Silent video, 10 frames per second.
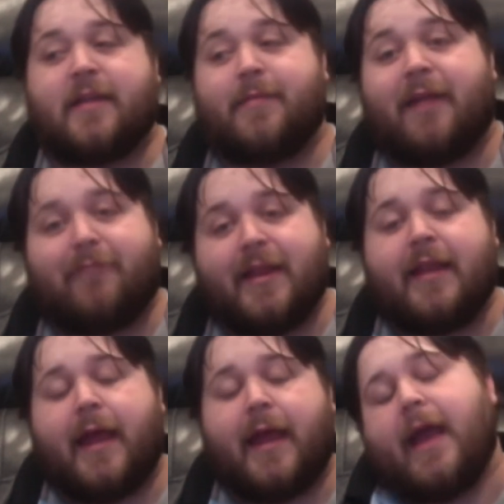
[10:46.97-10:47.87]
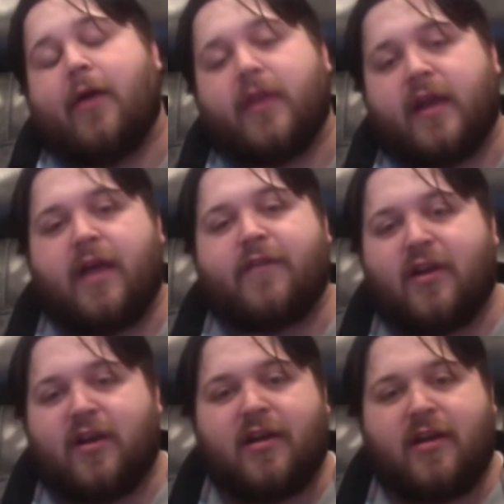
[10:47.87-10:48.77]
but I really like how the
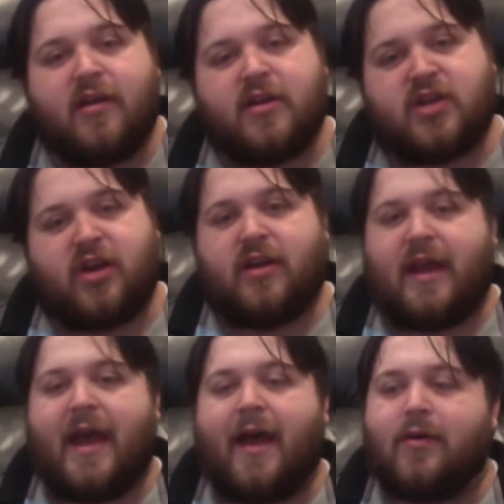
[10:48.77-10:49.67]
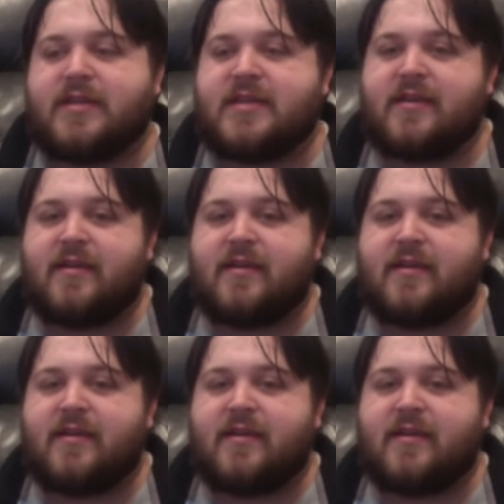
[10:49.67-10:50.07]
cover turned out.